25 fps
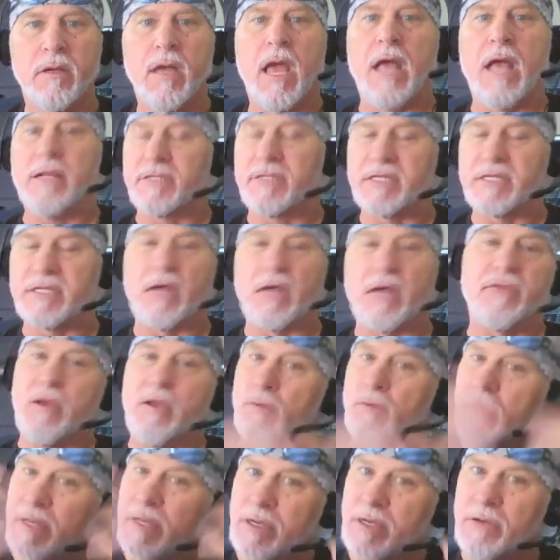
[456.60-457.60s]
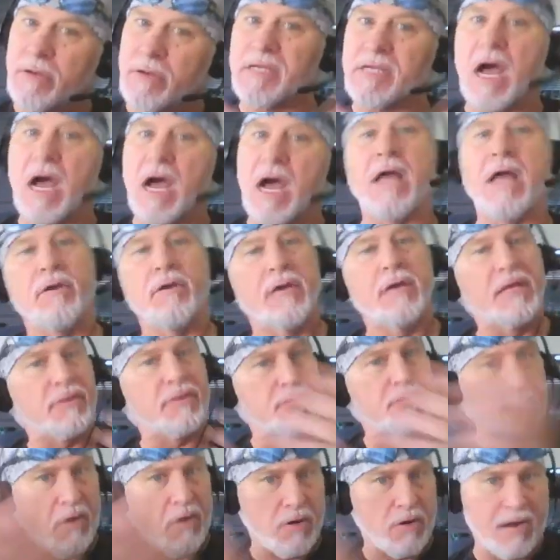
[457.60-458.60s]
And so then when you die, you
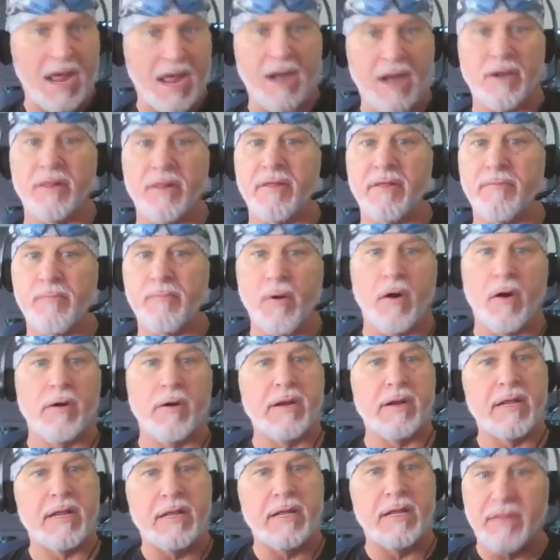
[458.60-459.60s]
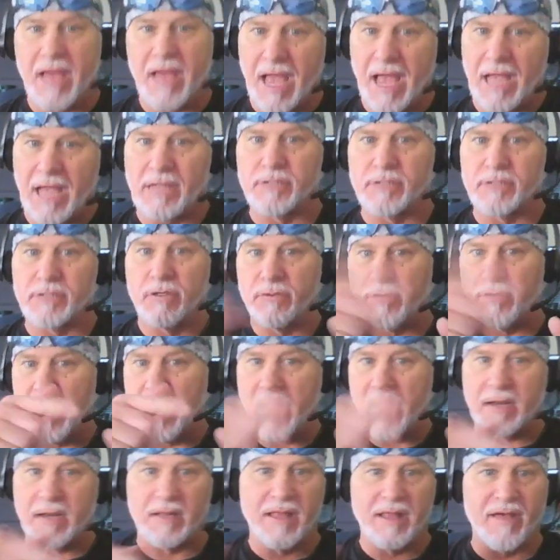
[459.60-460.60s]
get thrown out of the party, and the angel,
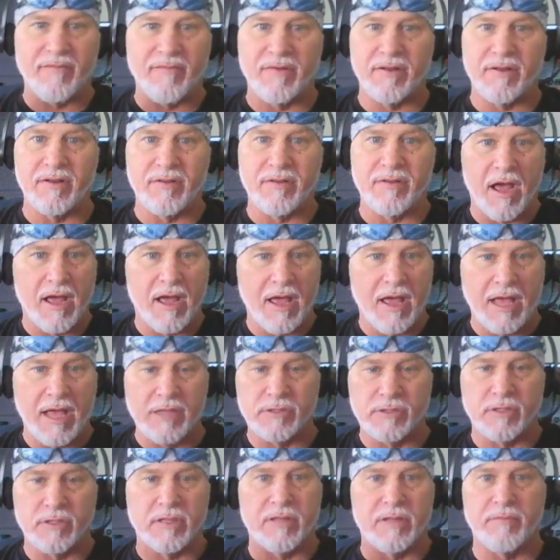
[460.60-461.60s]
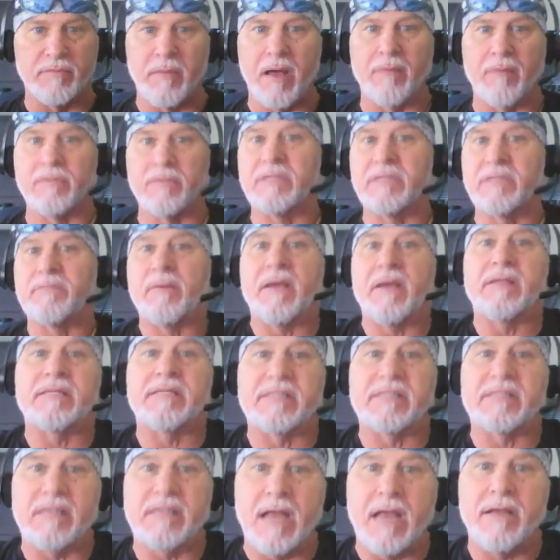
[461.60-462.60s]
9/11, and the angel of the bottomless pit,
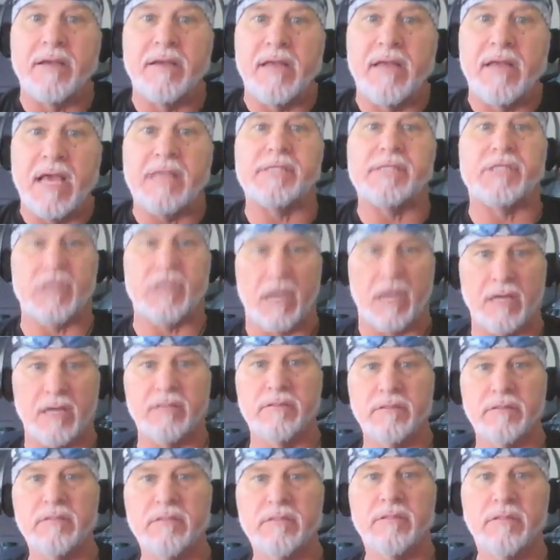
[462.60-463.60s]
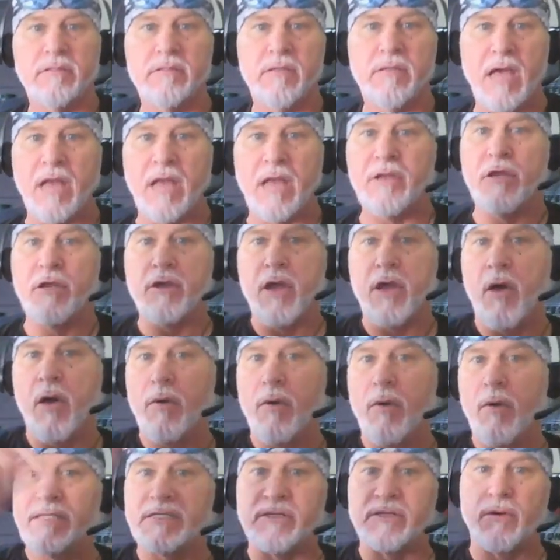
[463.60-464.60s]
Satan gets you. And you
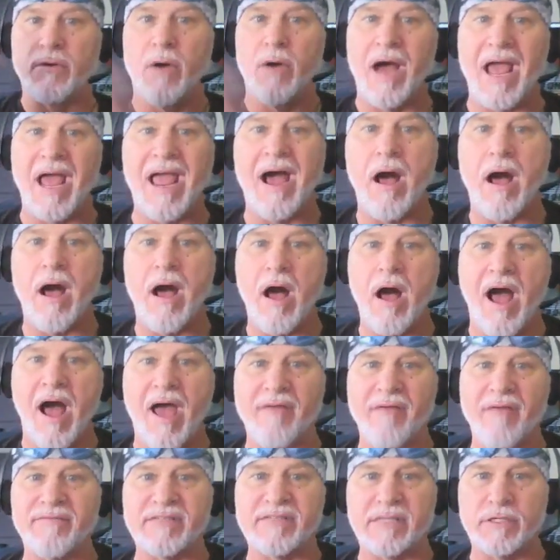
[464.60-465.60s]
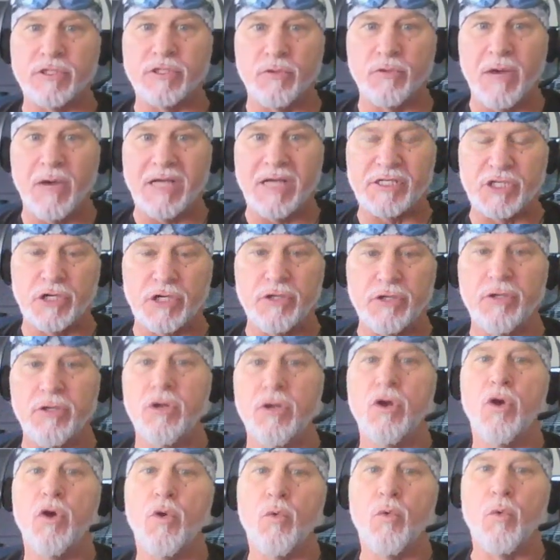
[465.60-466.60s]
go into a hive situation
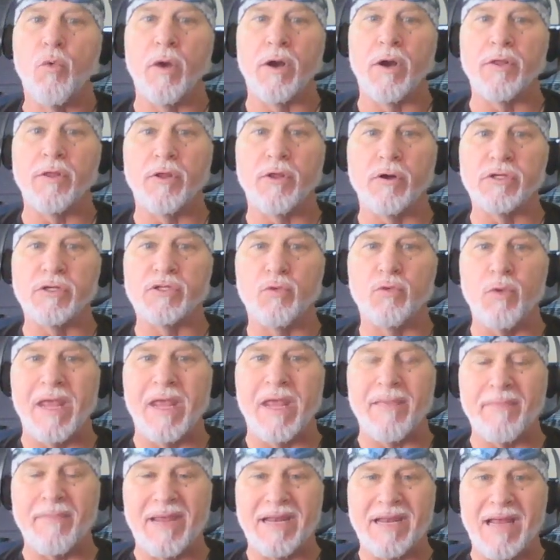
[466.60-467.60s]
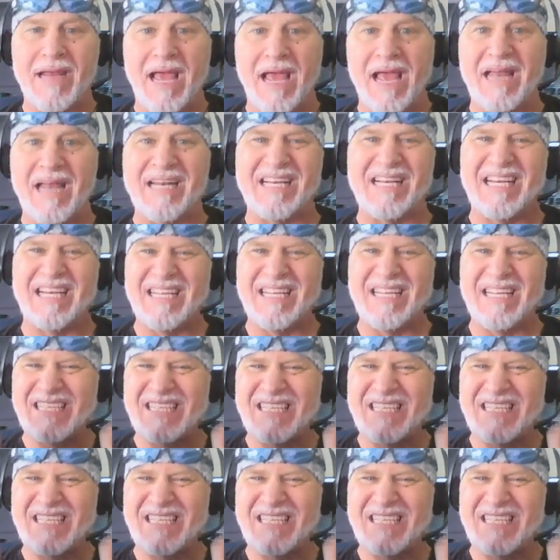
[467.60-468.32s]
where there's weeping and